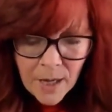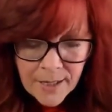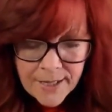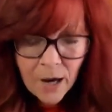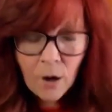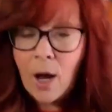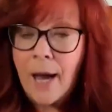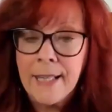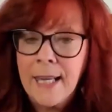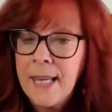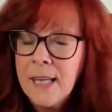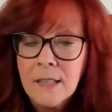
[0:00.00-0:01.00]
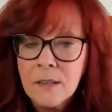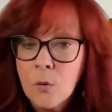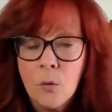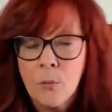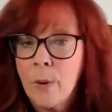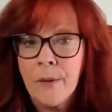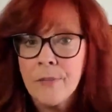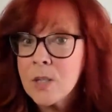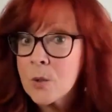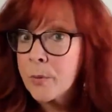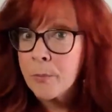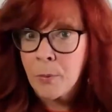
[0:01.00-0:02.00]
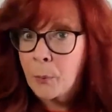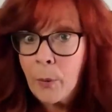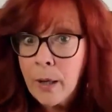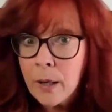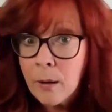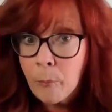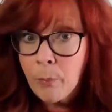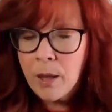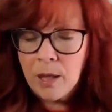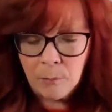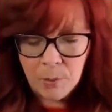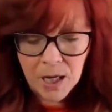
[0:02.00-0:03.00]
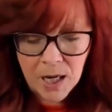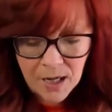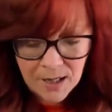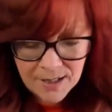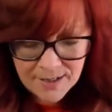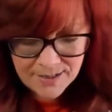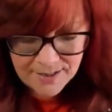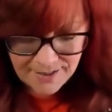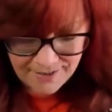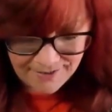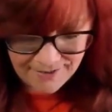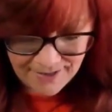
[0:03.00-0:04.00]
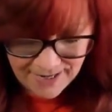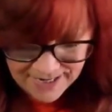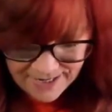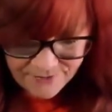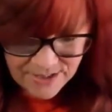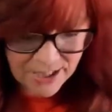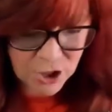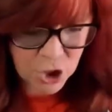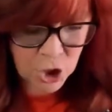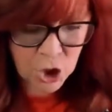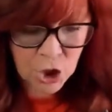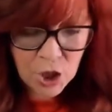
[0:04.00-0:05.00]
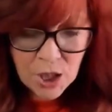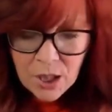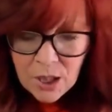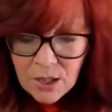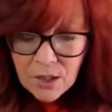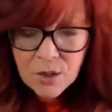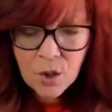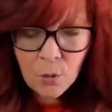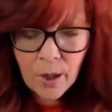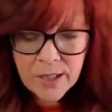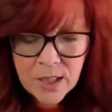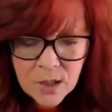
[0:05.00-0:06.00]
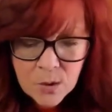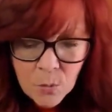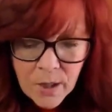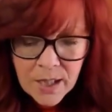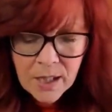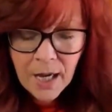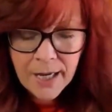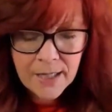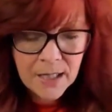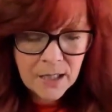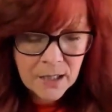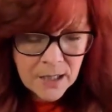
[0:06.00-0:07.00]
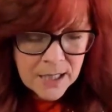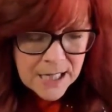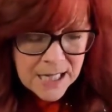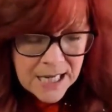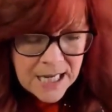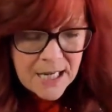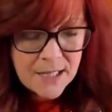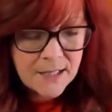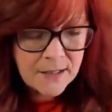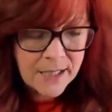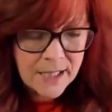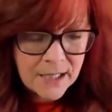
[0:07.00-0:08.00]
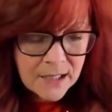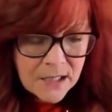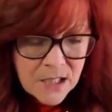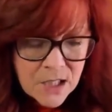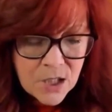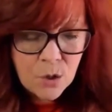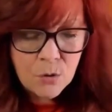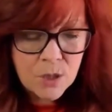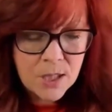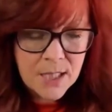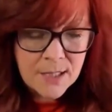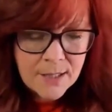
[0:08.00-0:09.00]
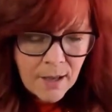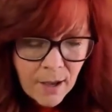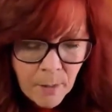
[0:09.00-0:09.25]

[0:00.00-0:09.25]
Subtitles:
Now, I can't go around this with my rib because I have texture. So I just want to kind of easily scooch this up.